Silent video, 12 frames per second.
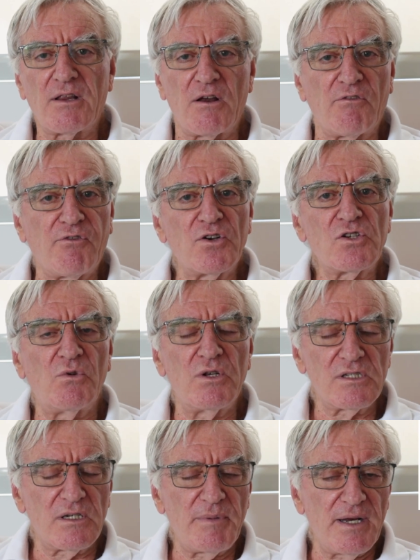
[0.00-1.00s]
They were the first
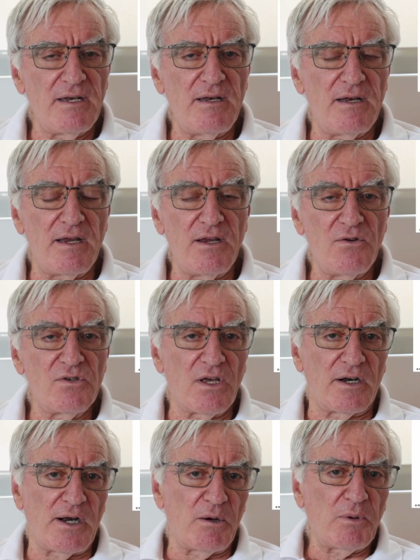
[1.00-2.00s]
ones to be used
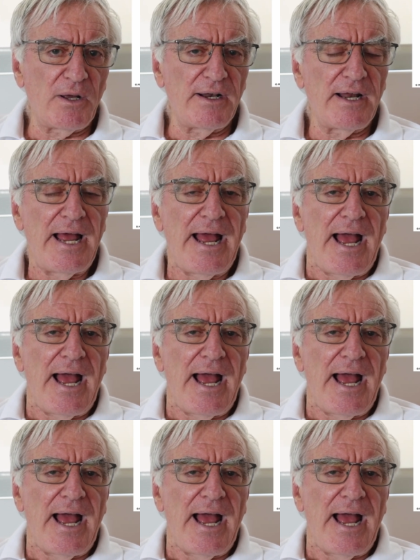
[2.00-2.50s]
on an airplane,